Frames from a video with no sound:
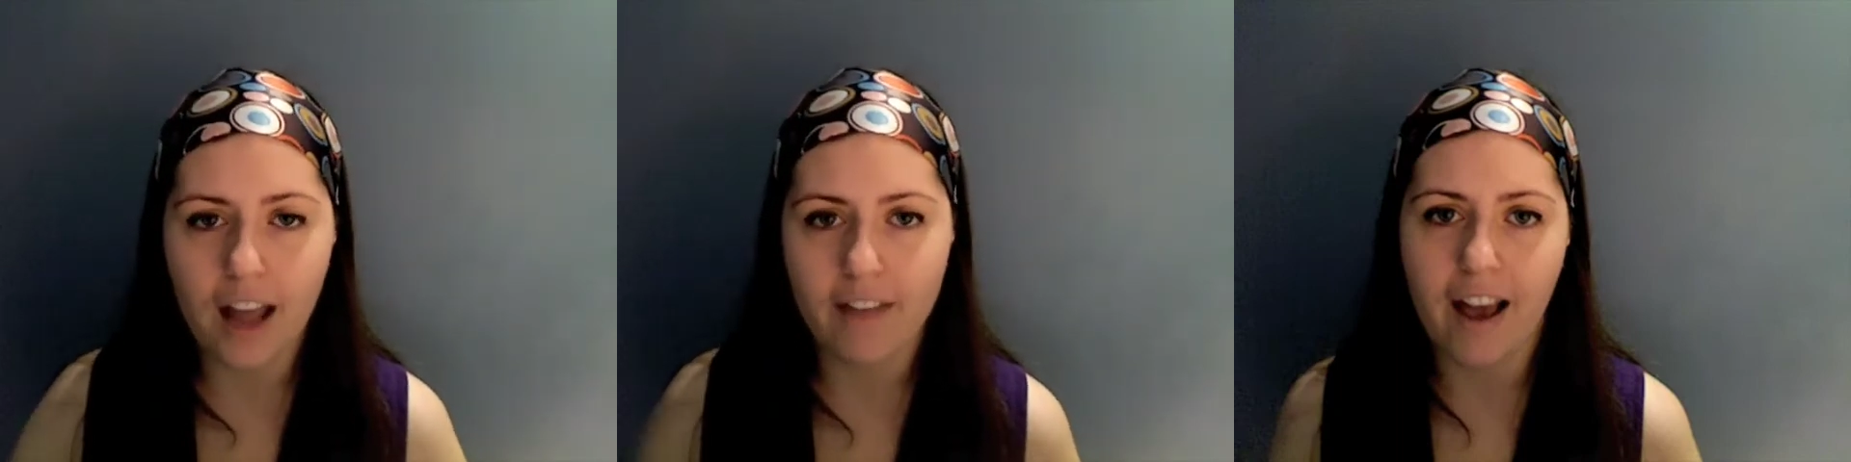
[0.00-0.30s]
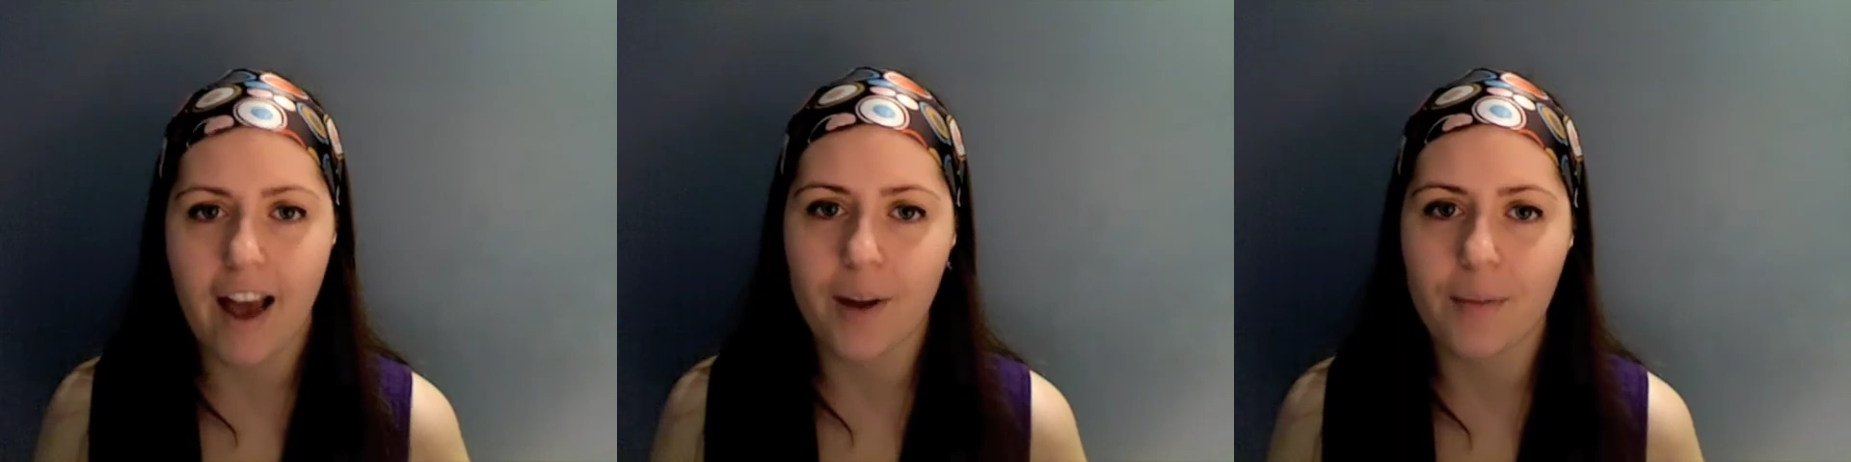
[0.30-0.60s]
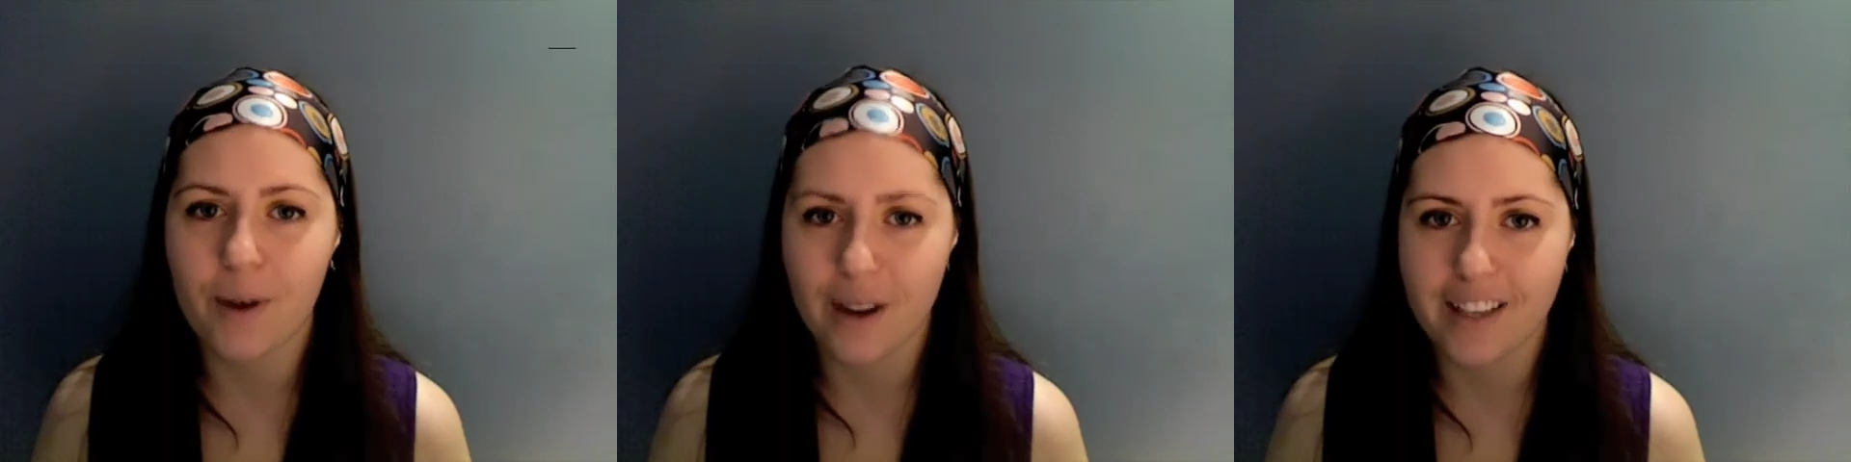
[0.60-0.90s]
I've had a
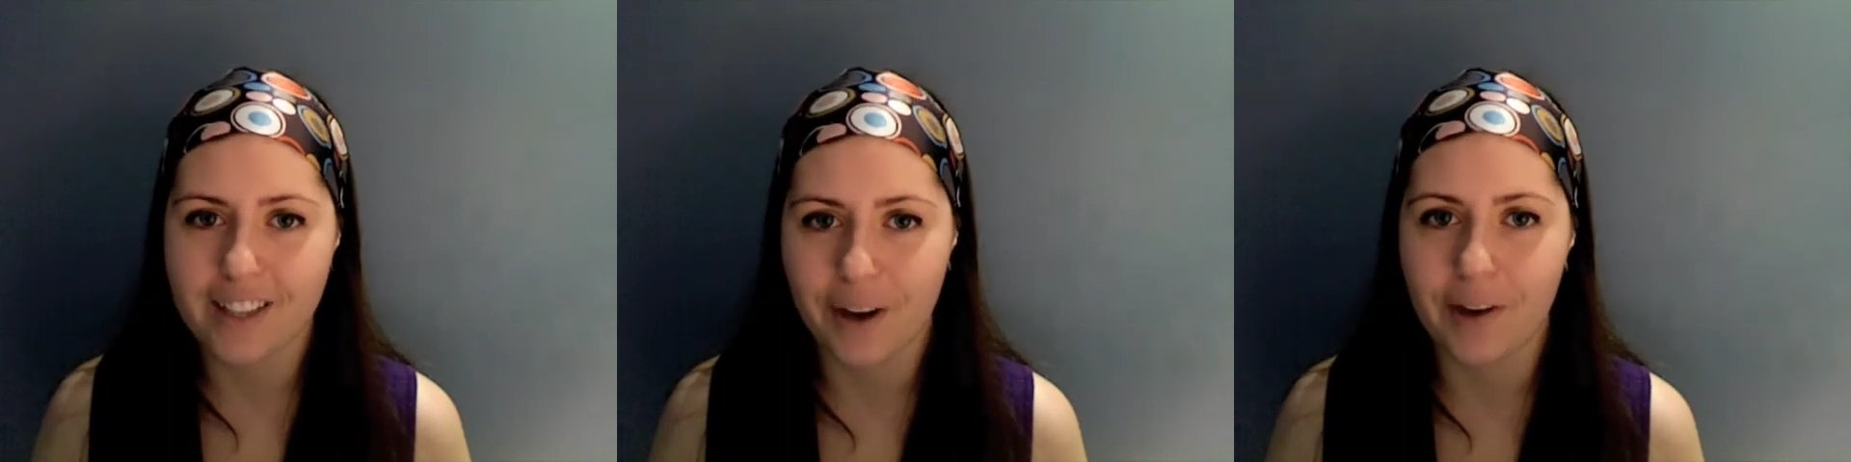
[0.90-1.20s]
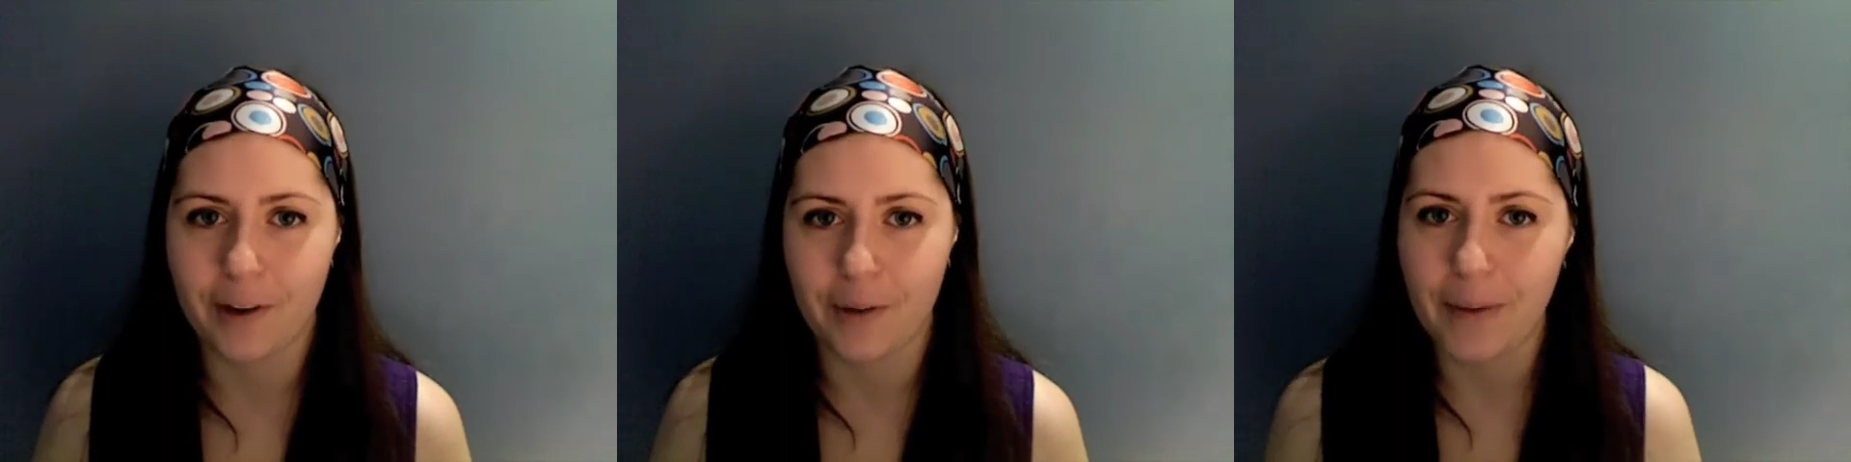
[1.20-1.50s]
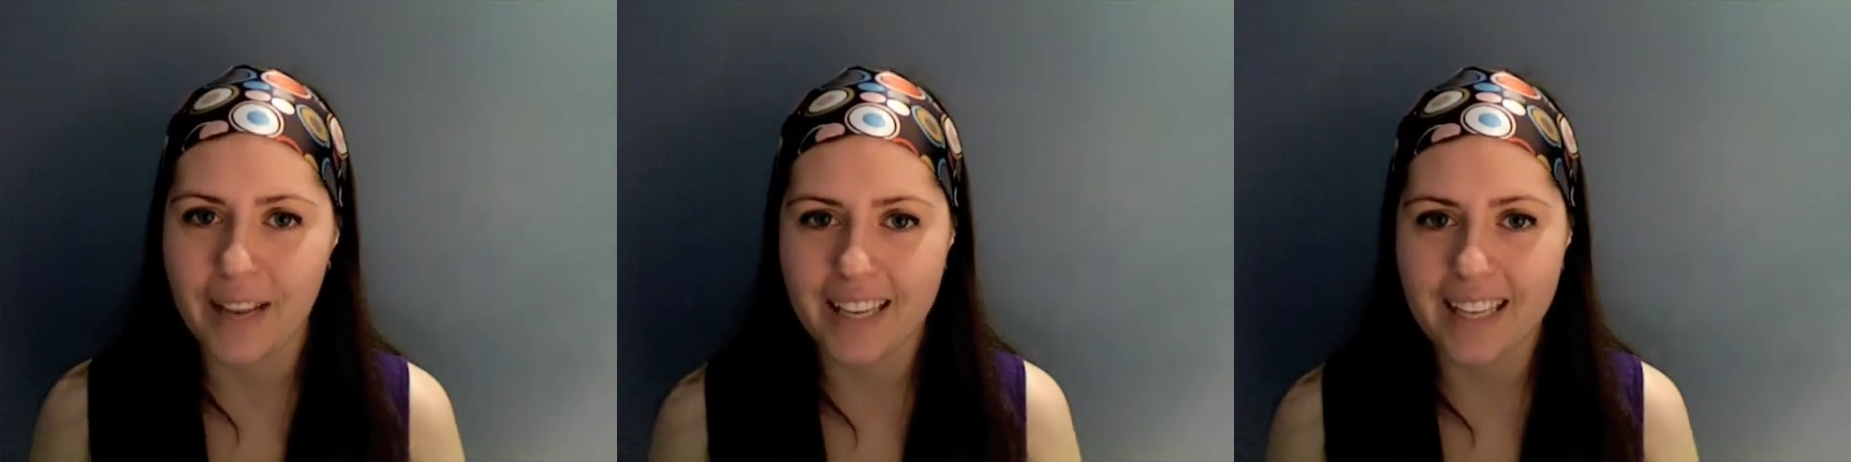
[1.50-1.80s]
pretty darn good
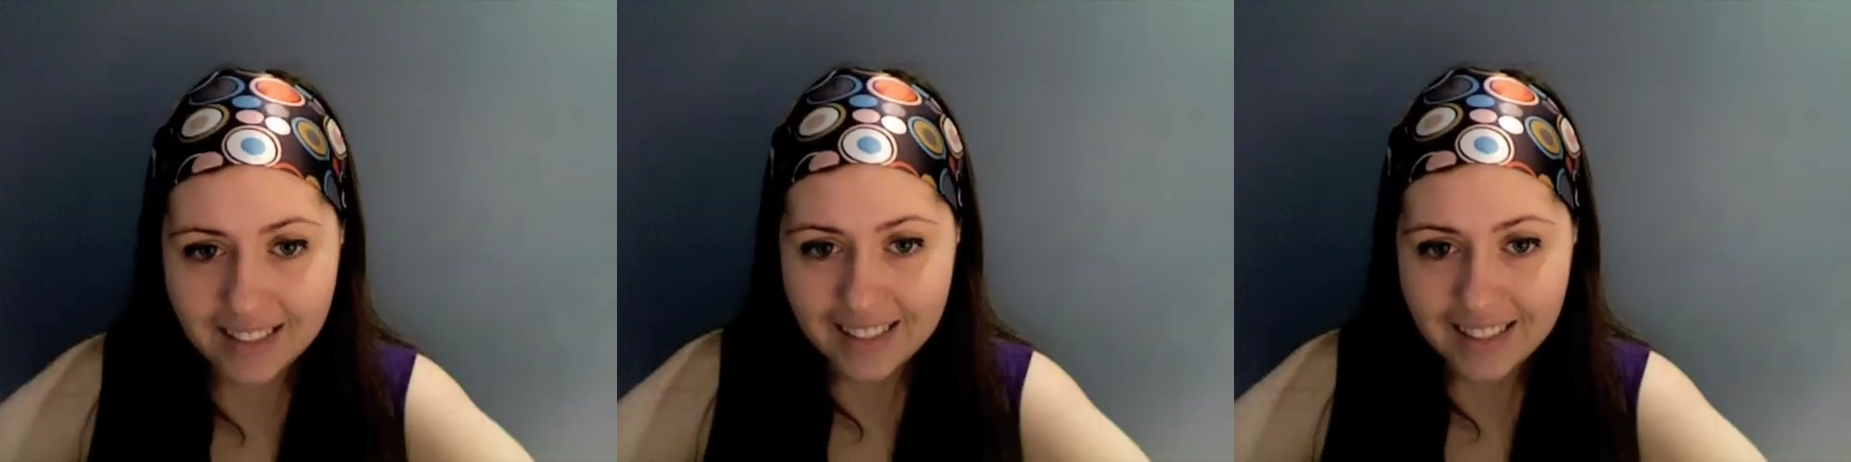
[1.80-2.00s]
week.